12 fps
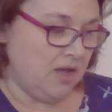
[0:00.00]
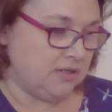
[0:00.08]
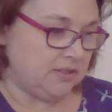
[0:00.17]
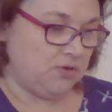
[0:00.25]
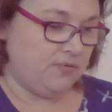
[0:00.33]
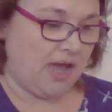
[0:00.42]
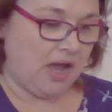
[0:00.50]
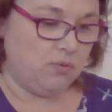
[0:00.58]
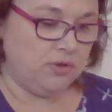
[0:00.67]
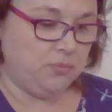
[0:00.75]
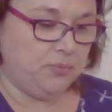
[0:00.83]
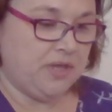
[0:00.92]
So that
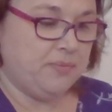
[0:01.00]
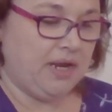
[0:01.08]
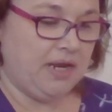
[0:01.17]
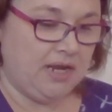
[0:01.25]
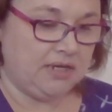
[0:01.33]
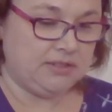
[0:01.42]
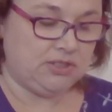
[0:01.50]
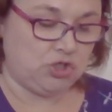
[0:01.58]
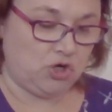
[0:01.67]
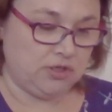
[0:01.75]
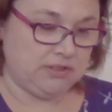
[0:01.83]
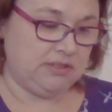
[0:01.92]
will be my next
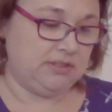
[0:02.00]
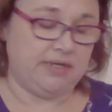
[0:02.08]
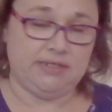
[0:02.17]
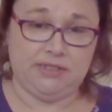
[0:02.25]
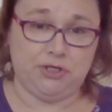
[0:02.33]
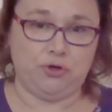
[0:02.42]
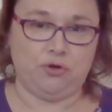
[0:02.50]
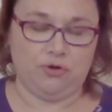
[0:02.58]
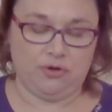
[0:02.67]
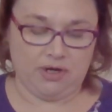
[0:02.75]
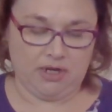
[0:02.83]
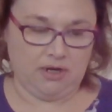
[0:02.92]
start, since I did
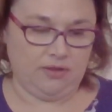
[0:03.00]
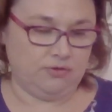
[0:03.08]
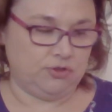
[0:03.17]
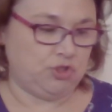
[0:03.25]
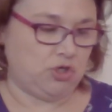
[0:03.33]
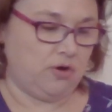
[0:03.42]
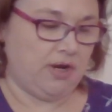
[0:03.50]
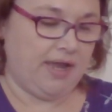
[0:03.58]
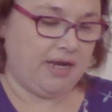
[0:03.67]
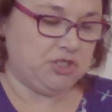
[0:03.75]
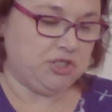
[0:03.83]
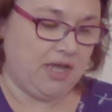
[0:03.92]
earn another start. I
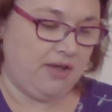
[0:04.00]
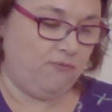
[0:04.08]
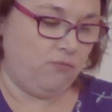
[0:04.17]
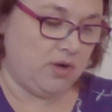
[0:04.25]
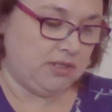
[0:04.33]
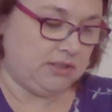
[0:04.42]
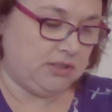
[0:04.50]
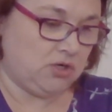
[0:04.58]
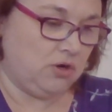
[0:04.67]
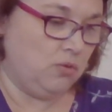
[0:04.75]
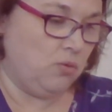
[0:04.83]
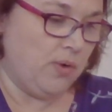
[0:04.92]
actually have 1
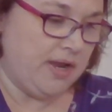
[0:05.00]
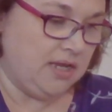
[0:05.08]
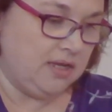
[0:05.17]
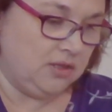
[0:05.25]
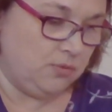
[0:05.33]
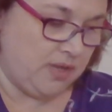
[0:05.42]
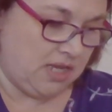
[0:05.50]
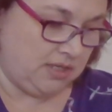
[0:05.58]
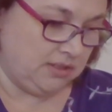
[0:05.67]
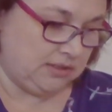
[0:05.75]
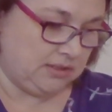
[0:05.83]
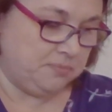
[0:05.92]
start waiting in the
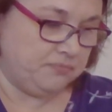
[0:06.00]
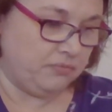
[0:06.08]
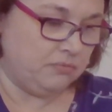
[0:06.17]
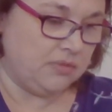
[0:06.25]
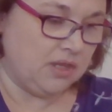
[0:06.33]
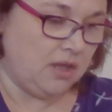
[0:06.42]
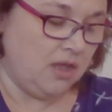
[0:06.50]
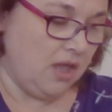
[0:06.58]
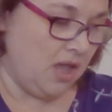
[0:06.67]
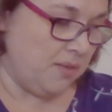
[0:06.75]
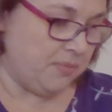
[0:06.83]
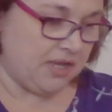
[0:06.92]
wings
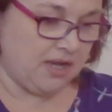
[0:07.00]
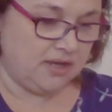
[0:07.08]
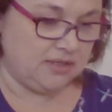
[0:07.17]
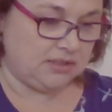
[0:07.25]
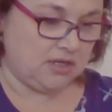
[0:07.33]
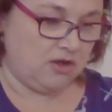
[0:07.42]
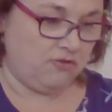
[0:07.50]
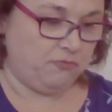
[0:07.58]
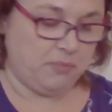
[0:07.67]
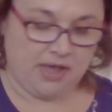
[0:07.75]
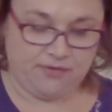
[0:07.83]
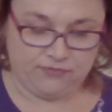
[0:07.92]
because of
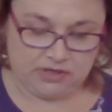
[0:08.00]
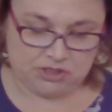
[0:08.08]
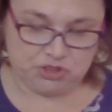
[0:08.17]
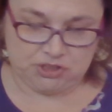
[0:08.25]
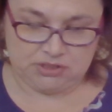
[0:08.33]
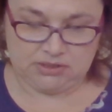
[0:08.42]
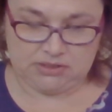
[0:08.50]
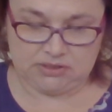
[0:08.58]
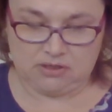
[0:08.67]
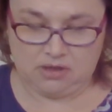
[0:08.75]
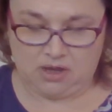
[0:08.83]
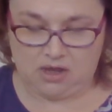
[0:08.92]
my finishes.
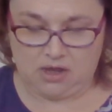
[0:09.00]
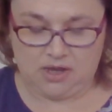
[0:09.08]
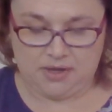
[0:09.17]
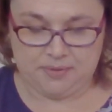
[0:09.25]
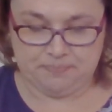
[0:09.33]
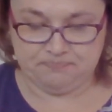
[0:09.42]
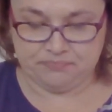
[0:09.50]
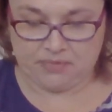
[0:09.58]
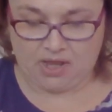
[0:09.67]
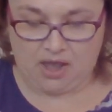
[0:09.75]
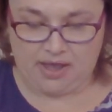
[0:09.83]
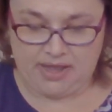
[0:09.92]
I
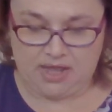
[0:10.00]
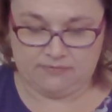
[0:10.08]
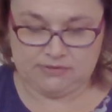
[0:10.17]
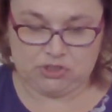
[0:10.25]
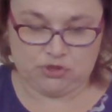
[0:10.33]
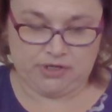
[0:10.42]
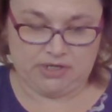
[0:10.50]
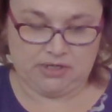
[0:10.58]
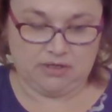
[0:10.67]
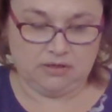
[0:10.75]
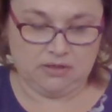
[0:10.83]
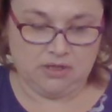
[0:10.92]
have
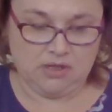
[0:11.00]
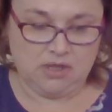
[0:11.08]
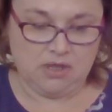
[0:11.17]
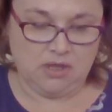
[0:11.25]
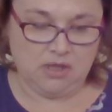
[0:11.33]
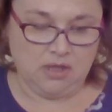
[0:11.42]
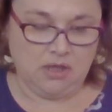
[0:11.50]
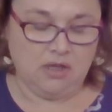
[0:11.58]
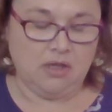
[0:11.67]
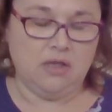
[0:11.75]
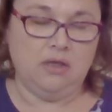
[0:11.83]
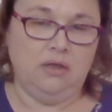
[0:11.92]
started,
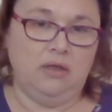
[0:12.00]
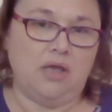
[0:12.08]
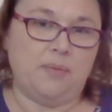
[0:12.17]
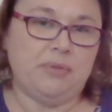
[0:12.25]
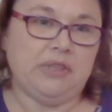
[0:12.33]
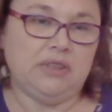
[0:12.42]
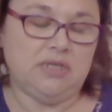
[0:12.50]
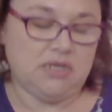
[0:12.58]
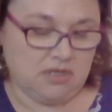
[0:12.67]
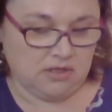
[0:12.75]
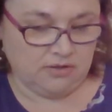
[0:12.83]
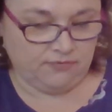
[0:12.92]
I
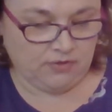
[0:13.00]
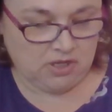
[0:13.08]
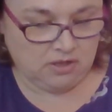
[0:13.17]
believe,